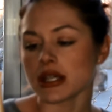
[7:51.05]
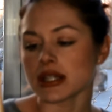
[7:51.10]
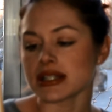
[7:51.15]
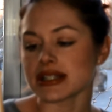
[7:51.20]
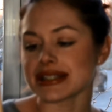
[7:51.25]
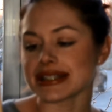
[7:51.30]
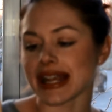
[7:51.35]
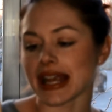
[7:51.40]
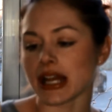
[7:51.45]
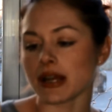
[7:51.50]

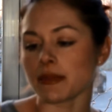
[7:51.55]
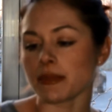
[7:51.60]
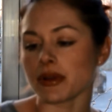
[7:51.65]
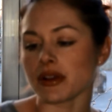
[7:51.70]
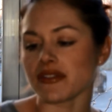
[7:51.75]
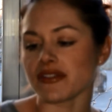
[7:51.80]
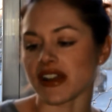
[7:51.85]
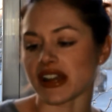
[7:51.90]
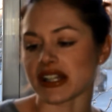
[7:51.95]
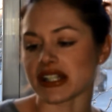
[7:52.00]
Skin
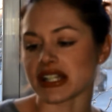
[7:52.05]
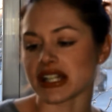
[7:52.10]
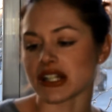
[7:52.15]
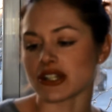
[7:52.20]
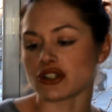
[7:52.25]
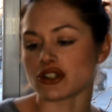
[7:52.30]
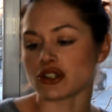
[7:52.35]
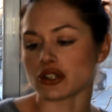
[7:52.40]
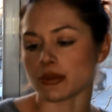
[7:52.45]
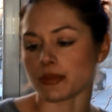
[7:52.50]

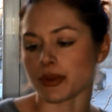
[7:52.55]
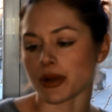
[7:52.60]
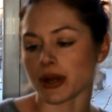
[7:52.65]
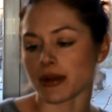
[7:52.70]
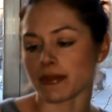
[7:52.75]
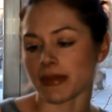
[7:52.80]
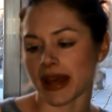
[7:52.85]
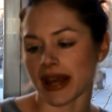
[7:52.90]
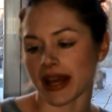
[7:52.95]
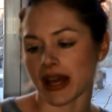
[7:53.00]
Perfecting
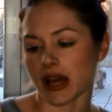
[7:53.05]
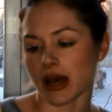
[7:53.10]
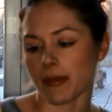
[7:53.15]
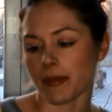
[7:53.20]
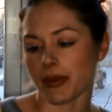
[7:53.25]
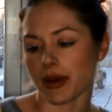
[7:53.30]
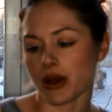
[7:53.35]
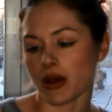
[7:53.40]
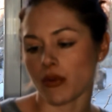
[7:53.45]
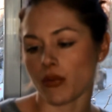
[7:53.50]
Super
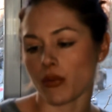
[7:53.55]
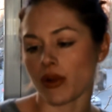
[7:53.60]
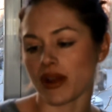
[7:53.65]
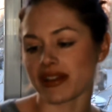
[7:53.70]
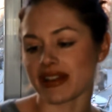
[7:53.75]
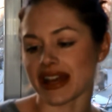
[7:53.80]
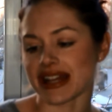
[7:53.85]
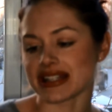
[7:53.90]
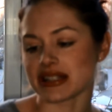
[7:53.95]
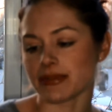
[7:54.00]
Makeup
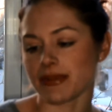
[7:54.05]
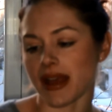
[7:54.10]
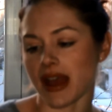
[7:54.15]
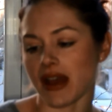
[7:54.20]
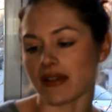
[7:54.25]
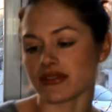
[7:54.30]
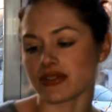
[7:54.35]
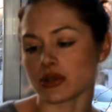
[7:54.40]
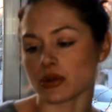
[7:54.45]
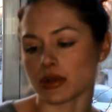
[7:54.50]
with
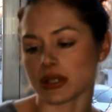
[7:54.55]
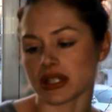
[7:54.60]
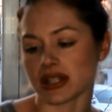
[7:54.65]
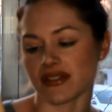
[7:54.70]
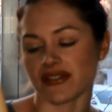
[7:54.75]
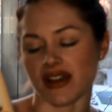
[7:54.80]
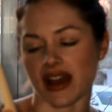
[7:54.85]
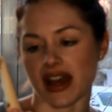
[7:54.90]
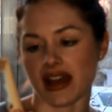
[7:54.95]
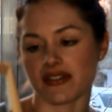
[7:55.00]
SPF
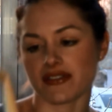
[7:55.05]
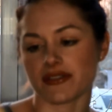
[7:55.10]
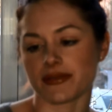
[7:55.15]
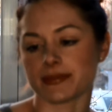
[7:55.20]
25.